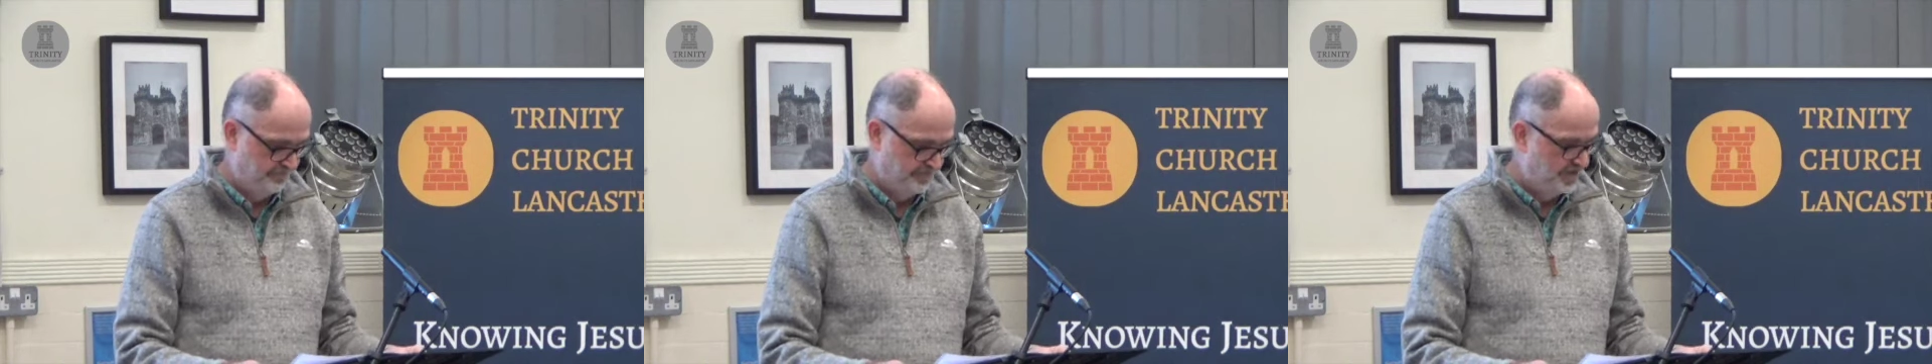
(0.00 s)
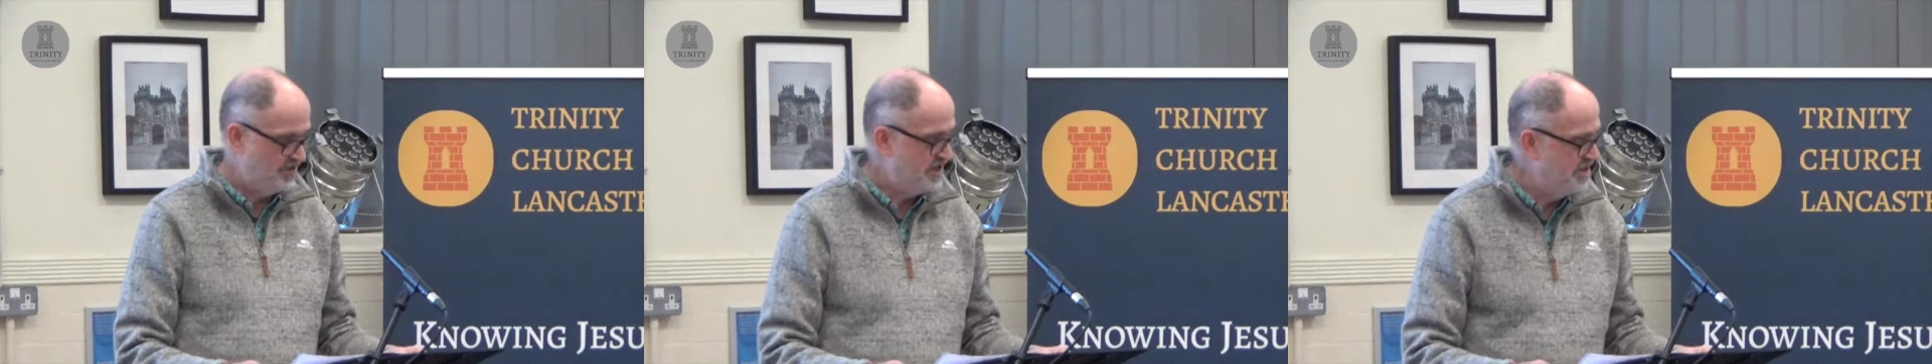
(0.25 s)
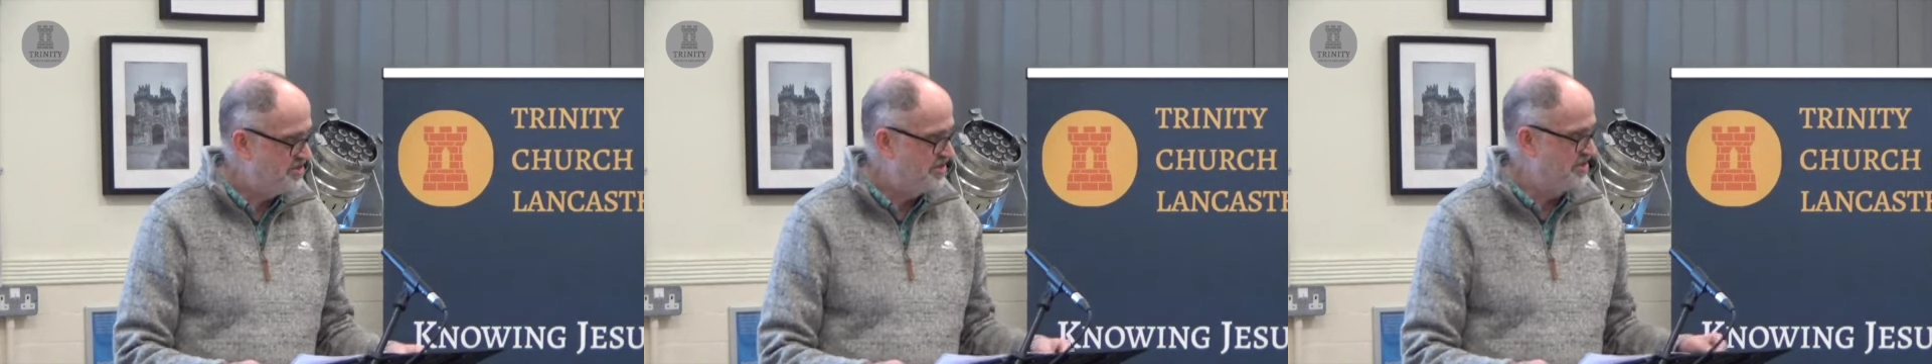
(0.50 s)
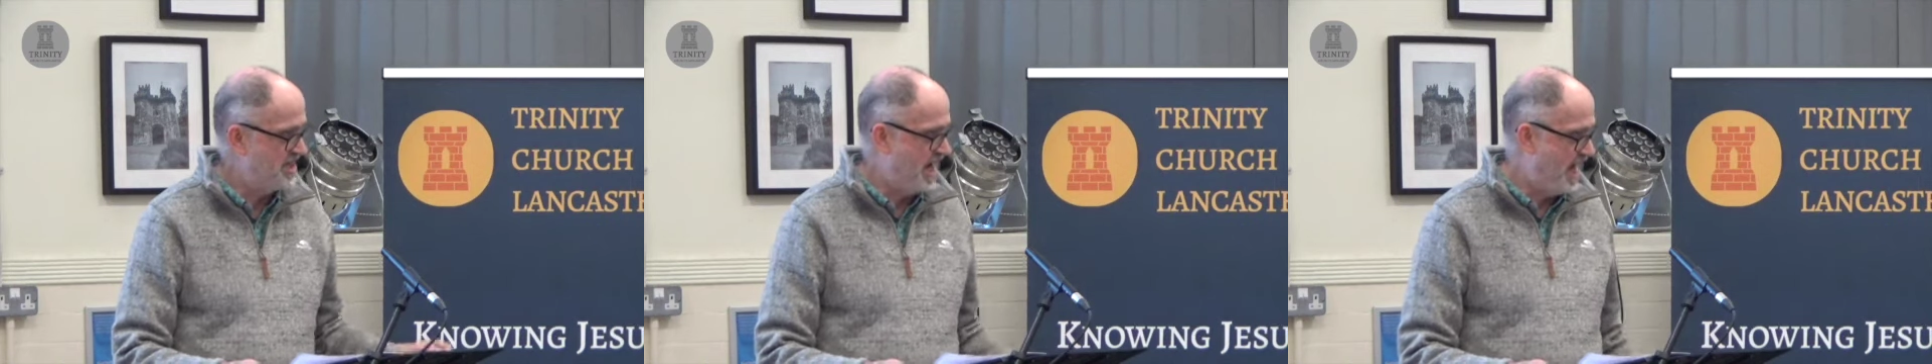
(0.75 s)
Just listen
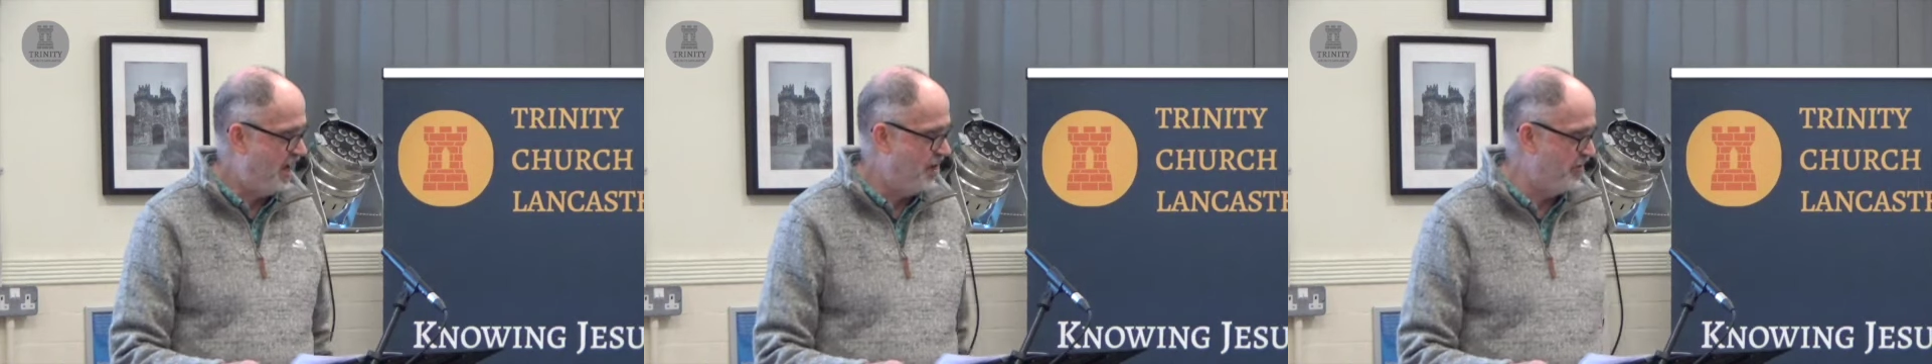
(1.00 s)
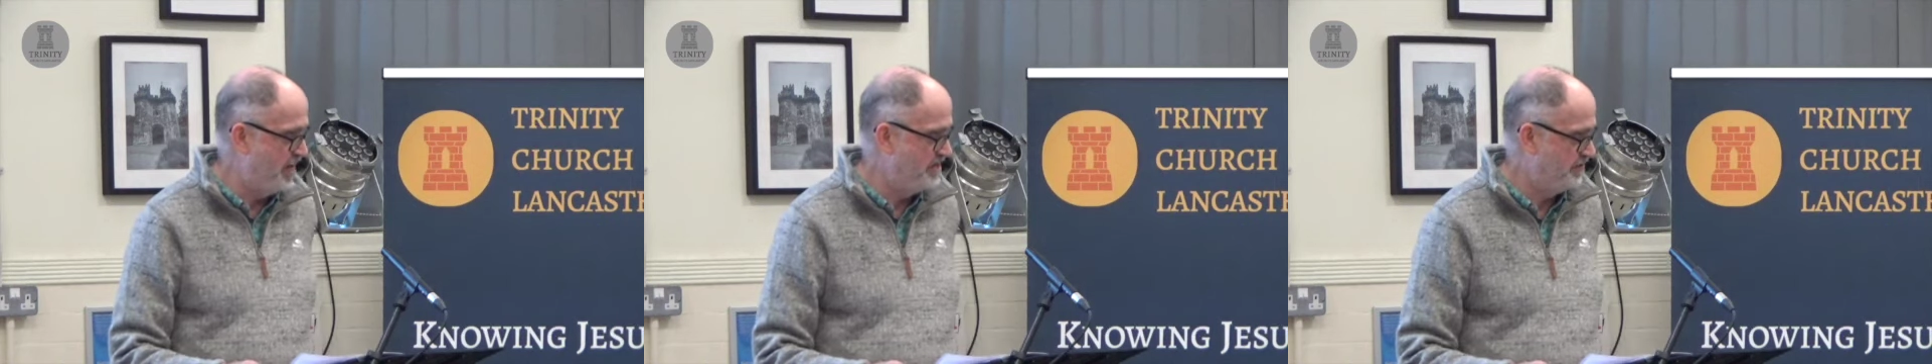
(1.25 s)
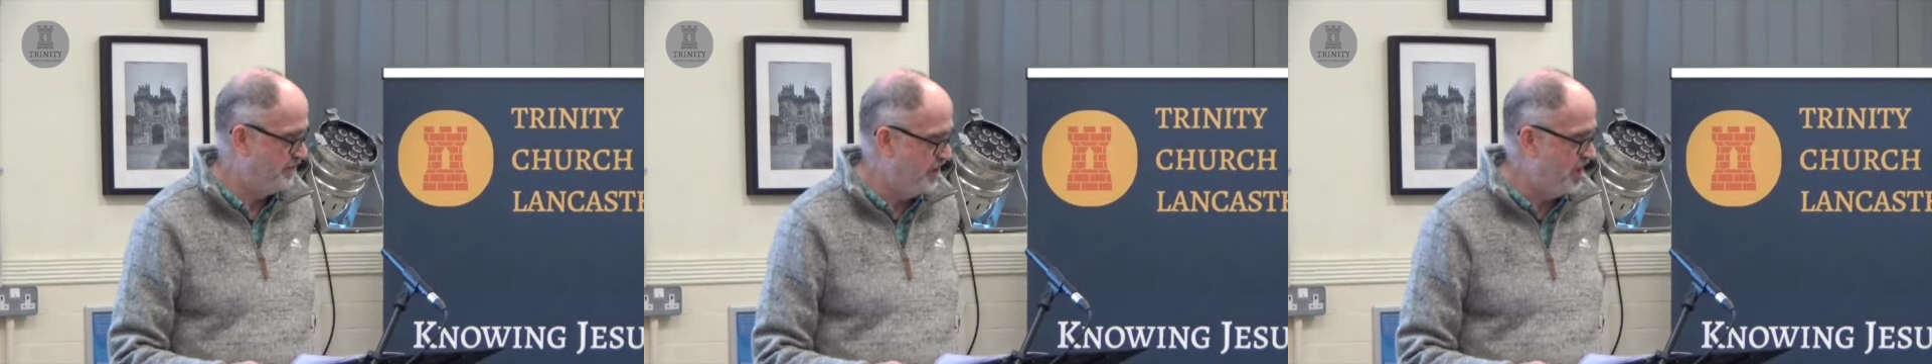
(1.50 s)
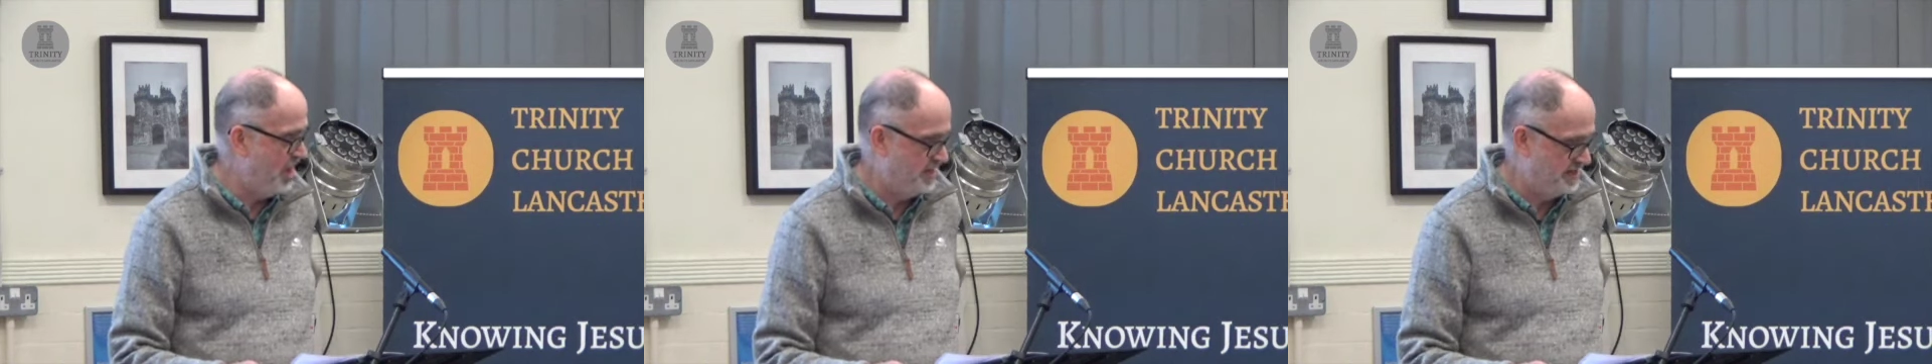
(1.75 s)
to how he
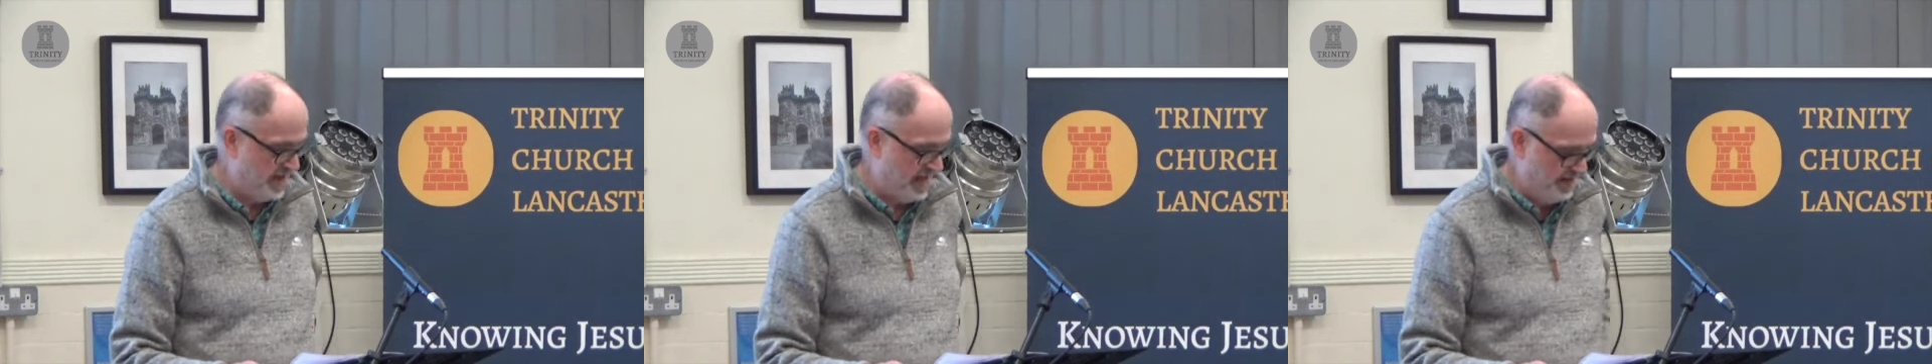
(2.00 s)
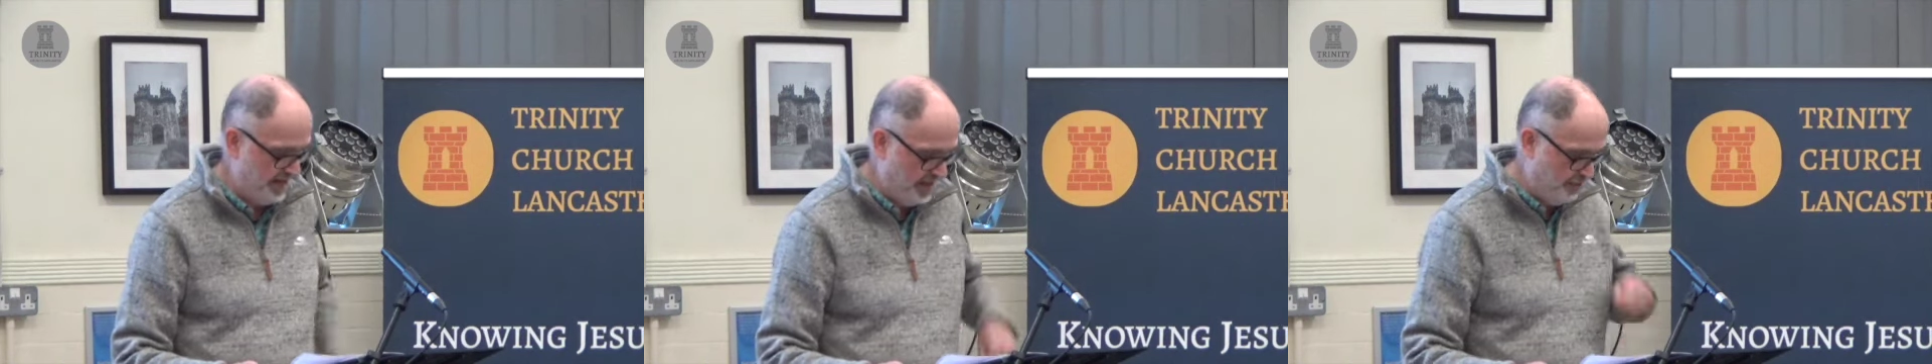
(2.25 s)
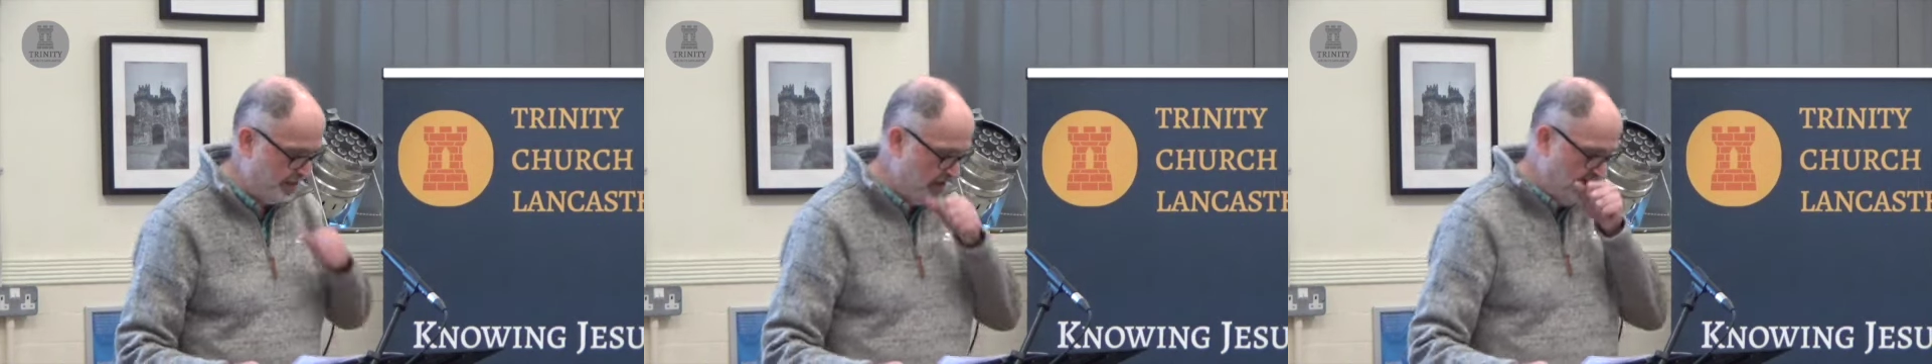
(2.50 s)
defined that name.